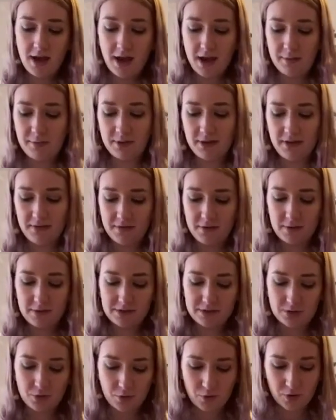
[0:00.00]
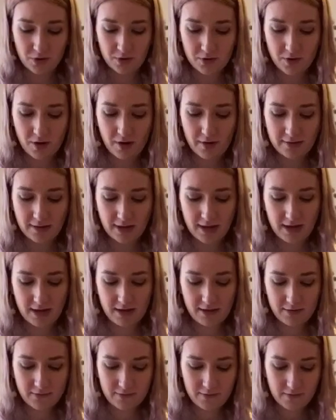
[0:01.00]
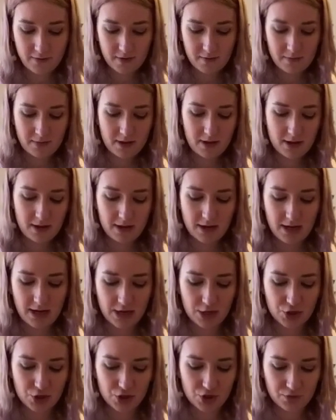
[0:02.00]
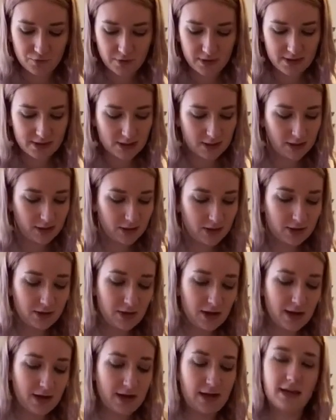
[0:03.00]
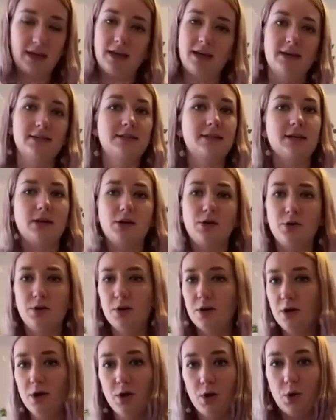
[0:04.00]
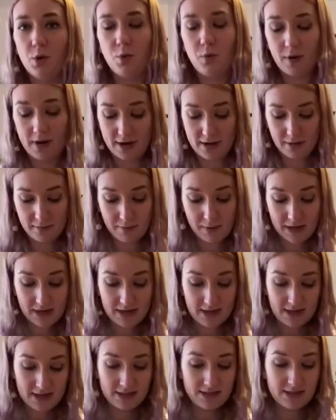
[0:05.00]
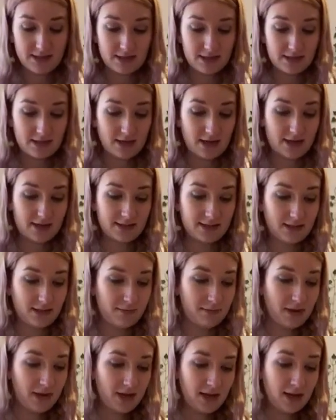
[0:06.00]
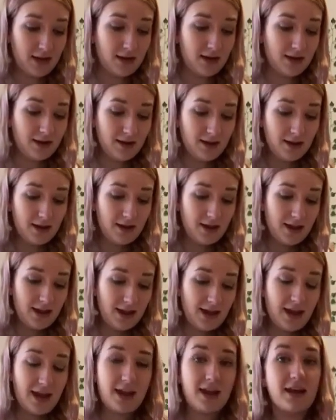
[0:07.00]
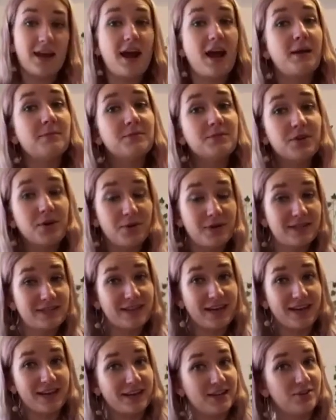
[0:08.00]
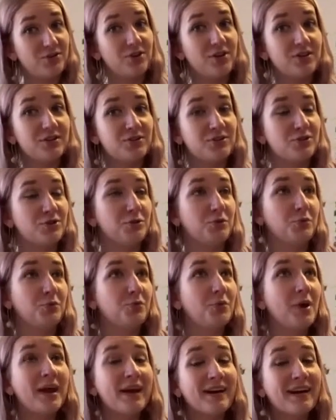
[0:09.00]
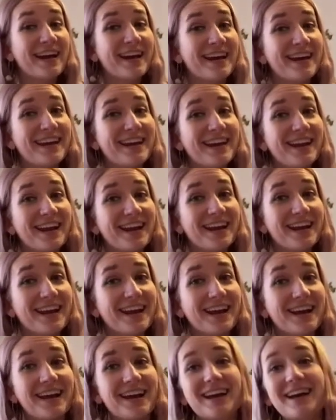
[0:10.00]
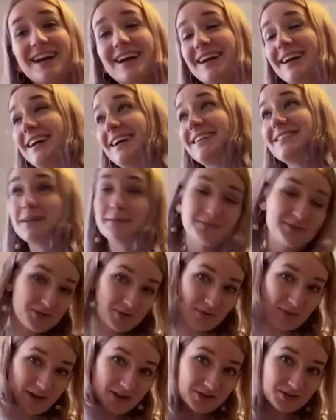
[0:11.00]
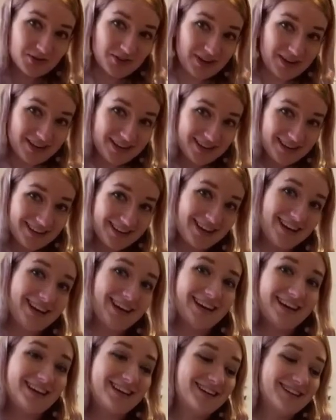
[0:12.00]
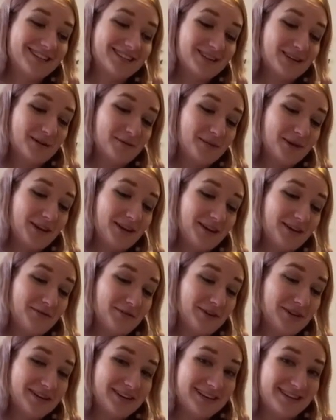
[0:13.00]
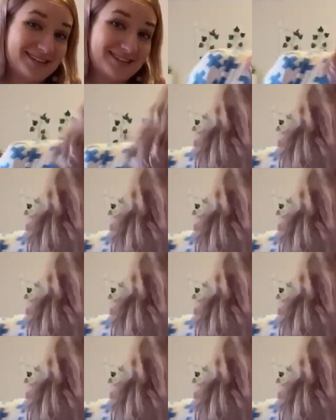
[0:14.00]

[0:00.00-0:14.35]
I believe it was ordered online from an Asian retailer, and I can't tell where, but it is nicely made, and I'm so excited to wear it. Because I'm super extra and it's gonna be fantastic.